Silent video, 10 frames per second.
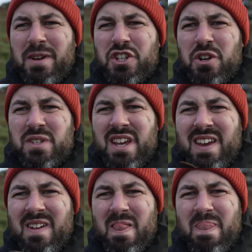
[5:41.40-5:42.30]
be
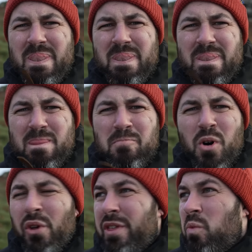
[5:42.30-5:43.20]
shooting
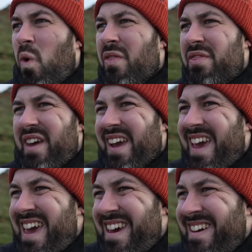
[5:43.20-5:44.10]
more than one thing
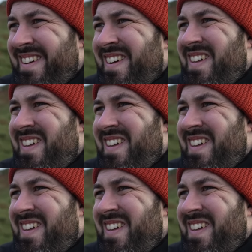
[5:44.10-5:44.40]
here,